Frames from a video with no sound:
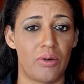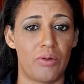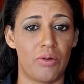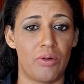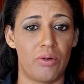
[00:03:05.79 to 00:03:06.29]

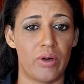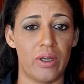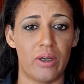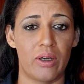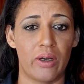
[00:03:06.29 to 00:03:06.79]
or
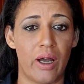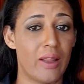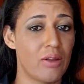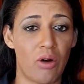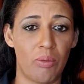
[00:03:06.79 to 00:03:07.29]

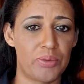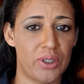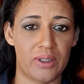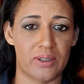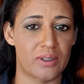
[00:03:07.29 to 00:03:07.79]
other
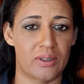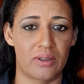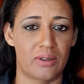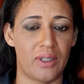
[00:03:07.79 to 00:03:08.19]
objects